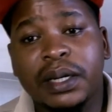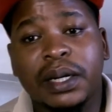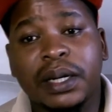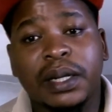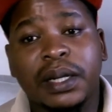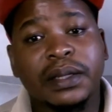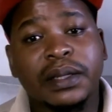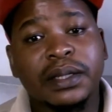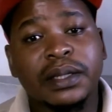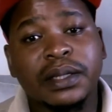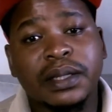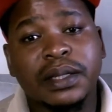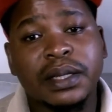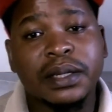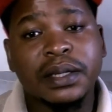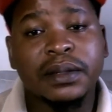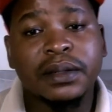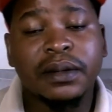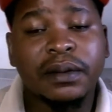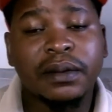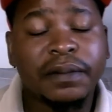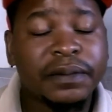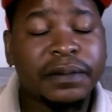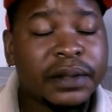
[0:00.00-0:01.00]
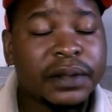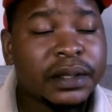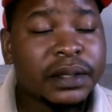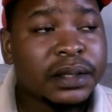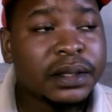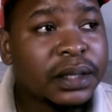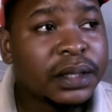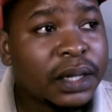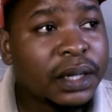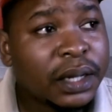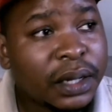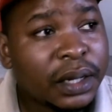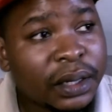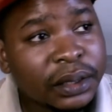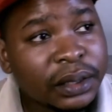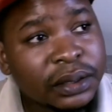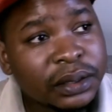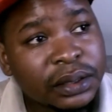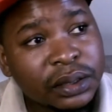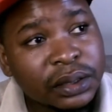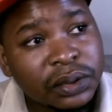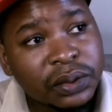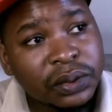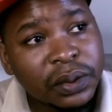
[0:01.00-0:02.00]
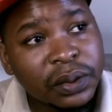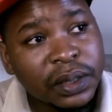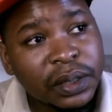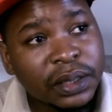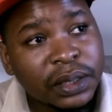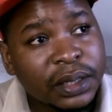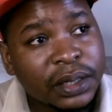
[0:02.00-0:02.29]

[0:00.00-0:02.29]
this thing of this Detroit